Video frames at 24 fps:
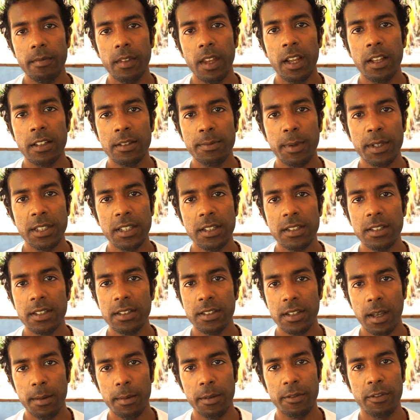as much as it's
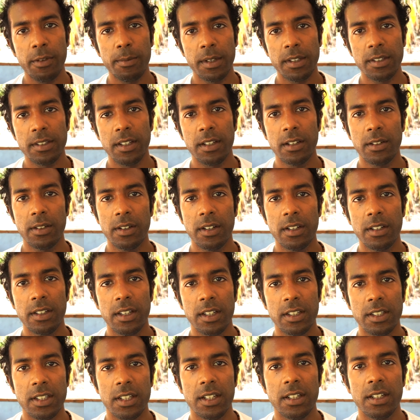coming from external
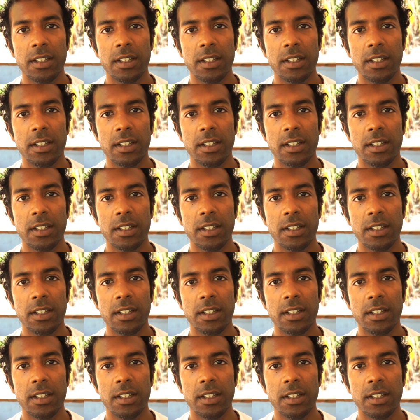conditioning,